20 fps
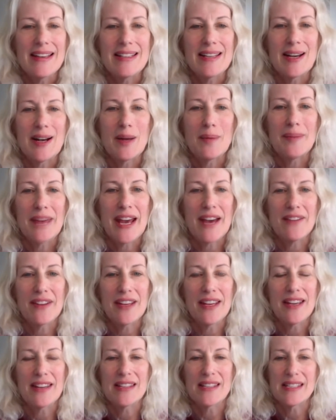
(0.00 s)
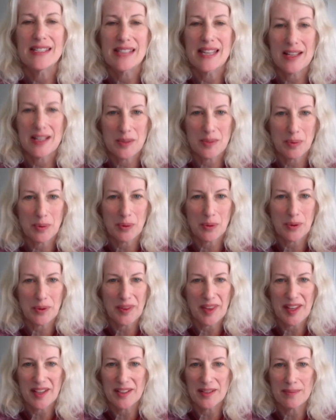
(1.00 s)
to help navigate the cesspool
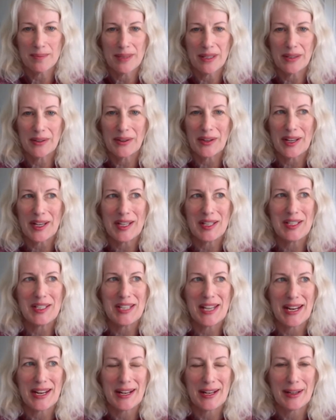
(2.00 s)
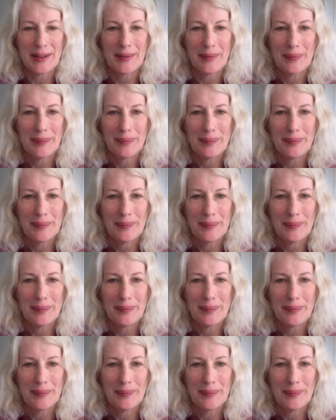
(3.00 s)
that is middle-age dating.